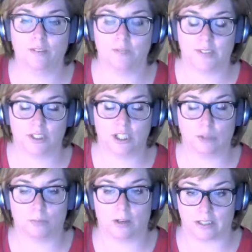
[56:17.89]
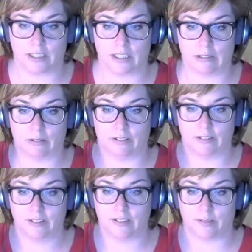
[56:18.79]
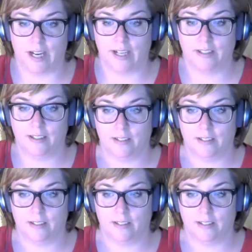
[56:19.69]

fits into your marketing goals, right?